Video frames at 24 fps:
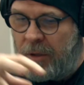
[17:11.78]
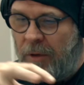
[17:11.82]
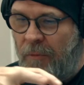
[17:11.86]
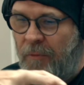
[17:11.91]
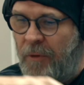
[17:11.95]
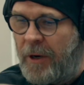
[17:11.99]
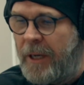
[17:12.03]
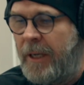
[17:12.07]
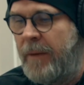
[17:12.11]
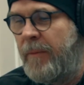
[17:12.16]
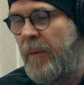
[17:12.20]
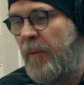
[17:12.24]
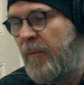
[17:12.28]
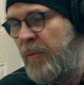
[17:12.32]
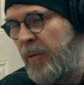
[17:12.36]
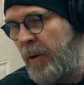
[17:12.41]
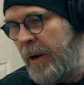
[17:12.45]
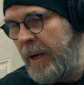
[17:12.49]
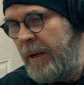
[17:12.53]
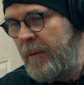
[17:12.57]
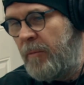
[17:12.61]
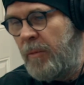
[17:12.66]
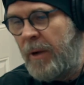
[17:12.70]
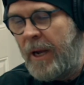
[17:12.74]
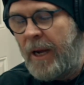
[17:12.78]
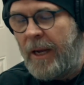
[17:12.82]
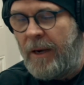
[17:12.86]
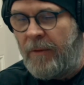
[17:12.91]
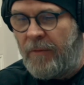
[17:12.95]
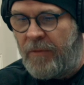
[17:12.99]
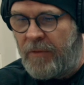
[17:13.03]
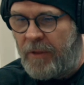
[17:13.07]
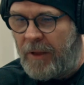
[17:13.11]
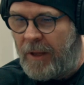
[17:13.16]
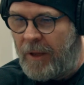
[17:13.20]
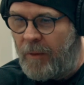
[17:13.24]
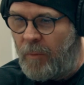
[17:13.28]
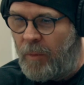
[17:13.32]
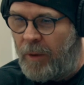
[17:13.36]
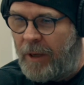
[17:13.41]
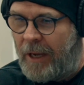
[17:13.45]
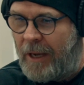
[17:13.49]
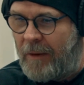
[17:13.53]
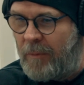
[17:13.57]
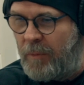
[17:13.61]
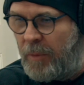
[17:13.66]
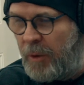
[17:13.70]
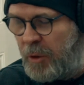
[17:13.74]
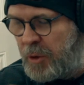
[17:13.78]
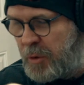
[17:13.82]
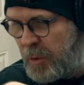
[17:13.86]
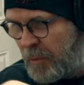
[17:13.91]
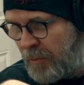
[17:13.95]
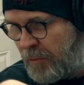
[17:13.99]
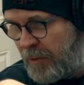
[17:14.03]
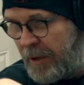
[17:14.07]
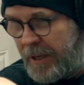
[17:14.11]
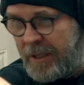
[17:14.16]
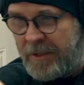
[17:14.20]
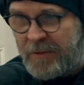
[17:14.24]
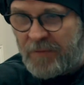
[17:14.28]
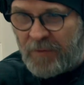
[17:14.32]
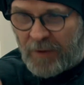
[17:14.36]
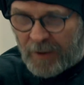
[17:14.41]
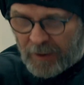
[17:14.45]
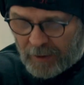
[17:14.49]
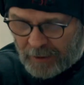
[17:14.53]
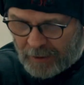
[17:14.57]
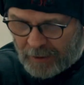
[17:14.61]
a friend of a friend kind of thing. We had mutual friends. Farah